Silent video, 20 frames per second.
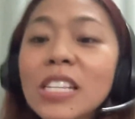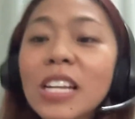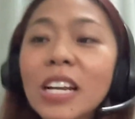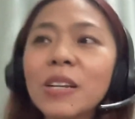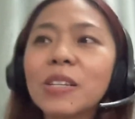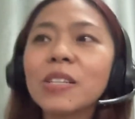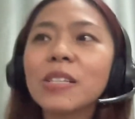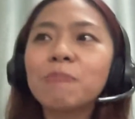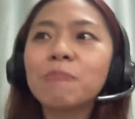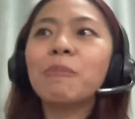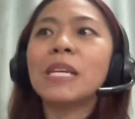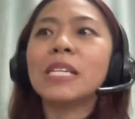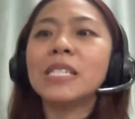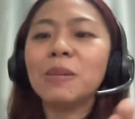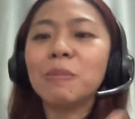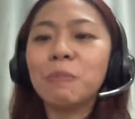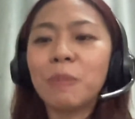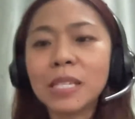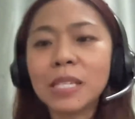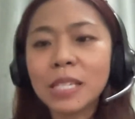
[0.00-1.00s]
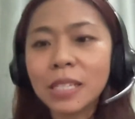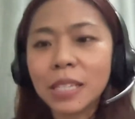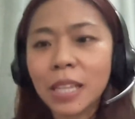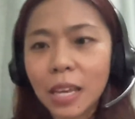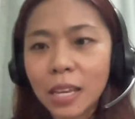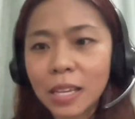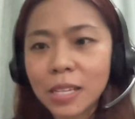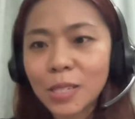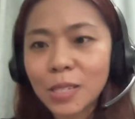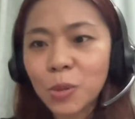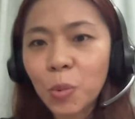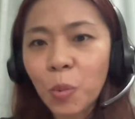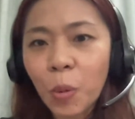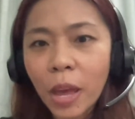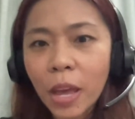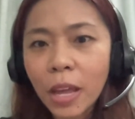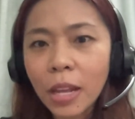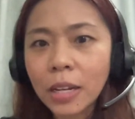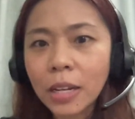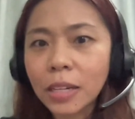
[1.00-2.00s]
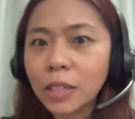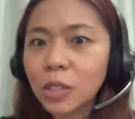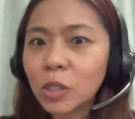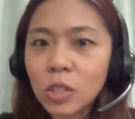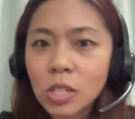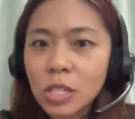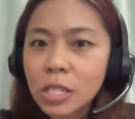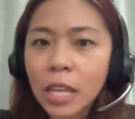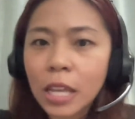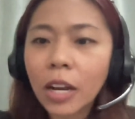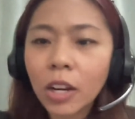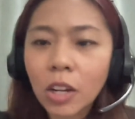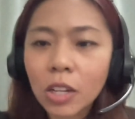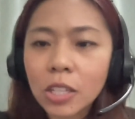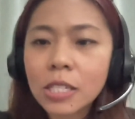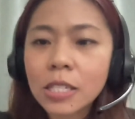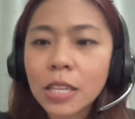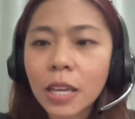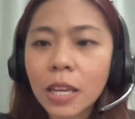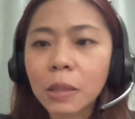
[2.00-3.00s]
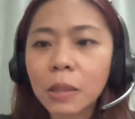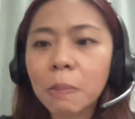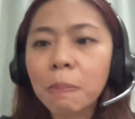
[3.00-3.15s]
there are busy days when you just cannot sit.